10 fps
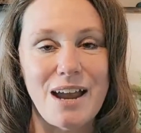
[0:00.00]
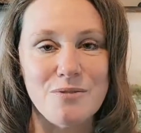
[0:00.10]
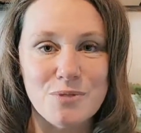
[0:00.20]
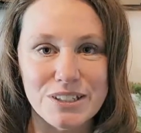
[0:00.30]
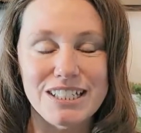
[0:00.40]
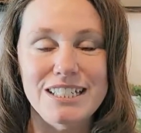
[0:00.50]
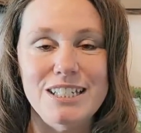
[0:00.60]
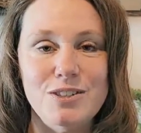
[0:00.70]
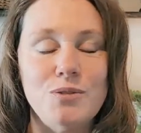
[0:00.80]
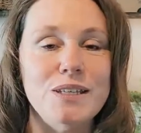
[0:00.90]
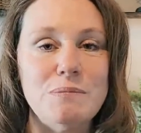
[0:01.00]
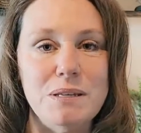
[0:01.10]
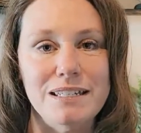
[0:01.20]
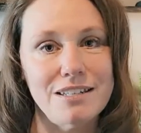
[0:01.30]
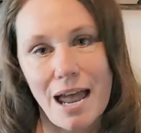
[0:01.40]
I really did enjoy
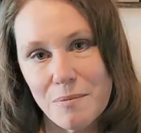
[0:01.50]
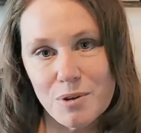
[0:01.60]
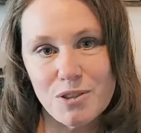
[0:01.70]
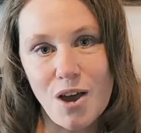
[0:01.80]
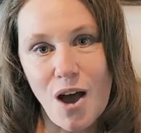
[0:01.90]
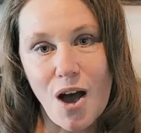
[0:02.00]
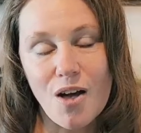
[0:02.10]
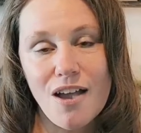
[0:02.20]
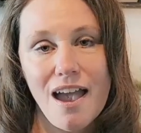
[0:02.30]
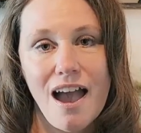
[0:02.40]
spending time with y'all.